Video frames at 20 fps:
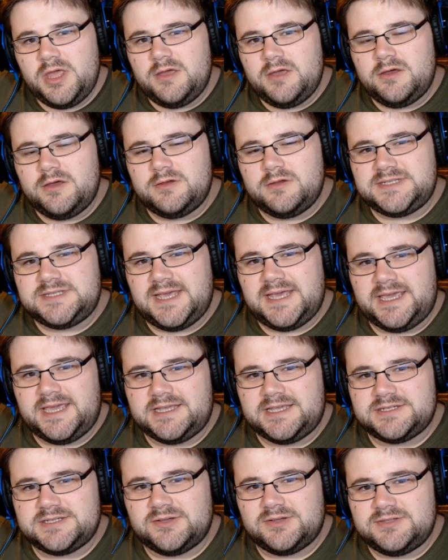Hunter
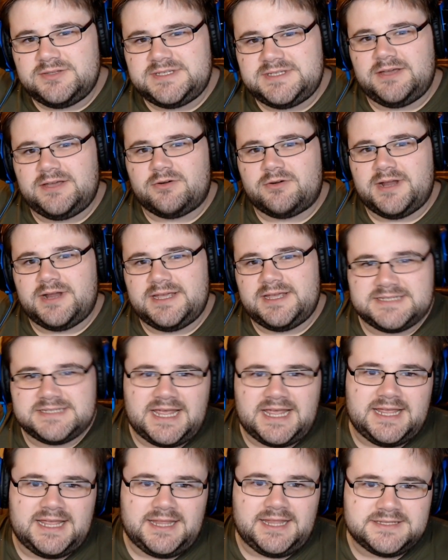x Hunter, or as
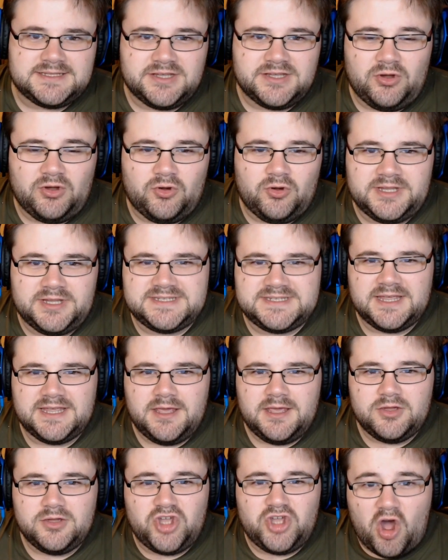I like to call it,
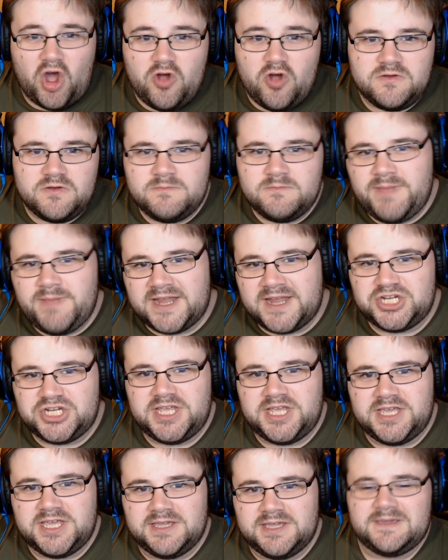gun
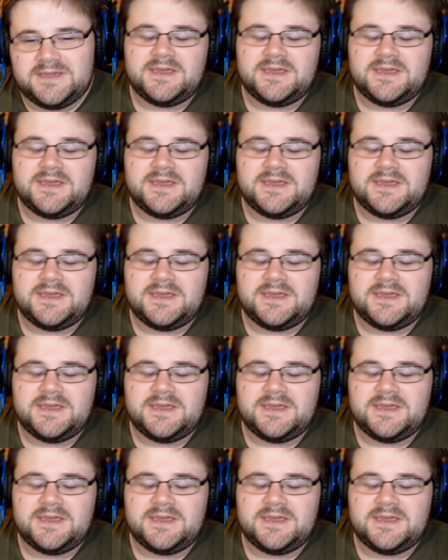bashing.